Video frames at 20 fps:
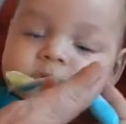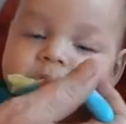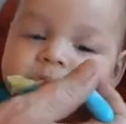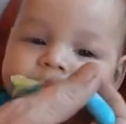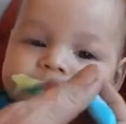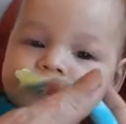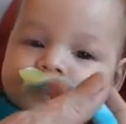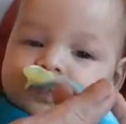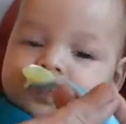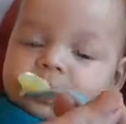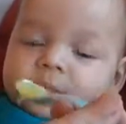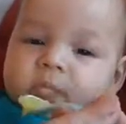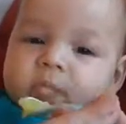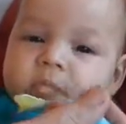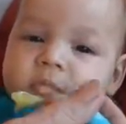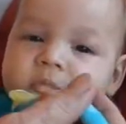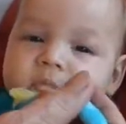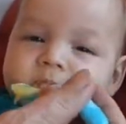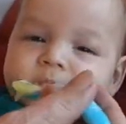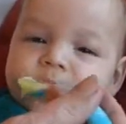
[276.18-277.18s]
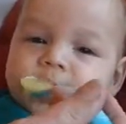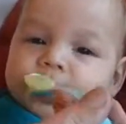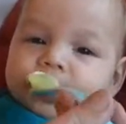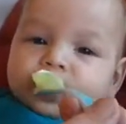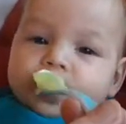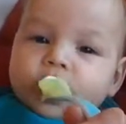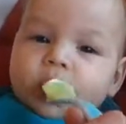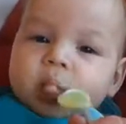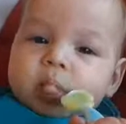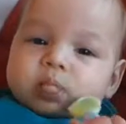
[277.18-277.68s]
months, because
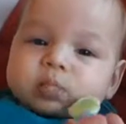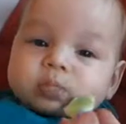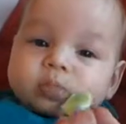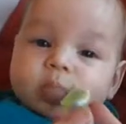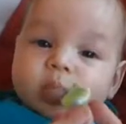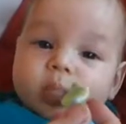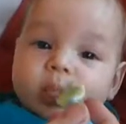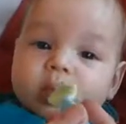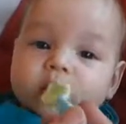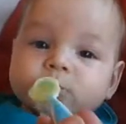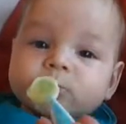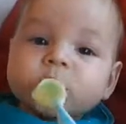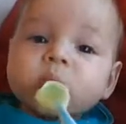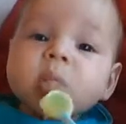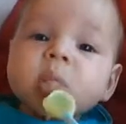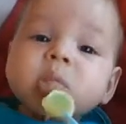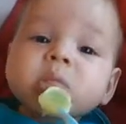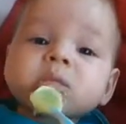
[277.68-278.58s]
they think that that